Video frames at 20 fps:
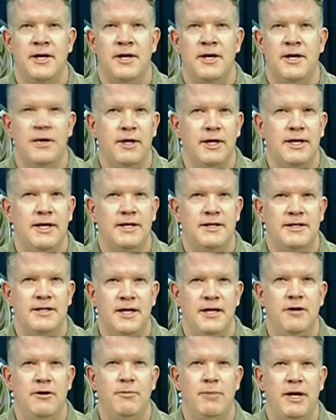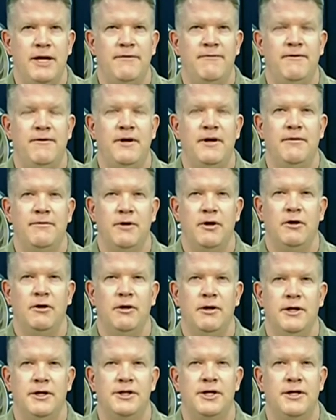with the continued benefit of
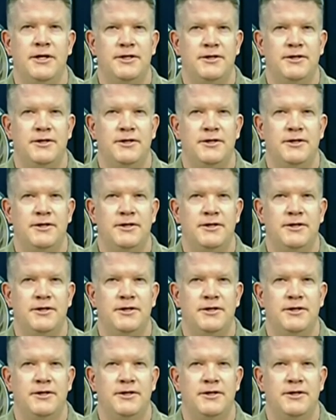coalition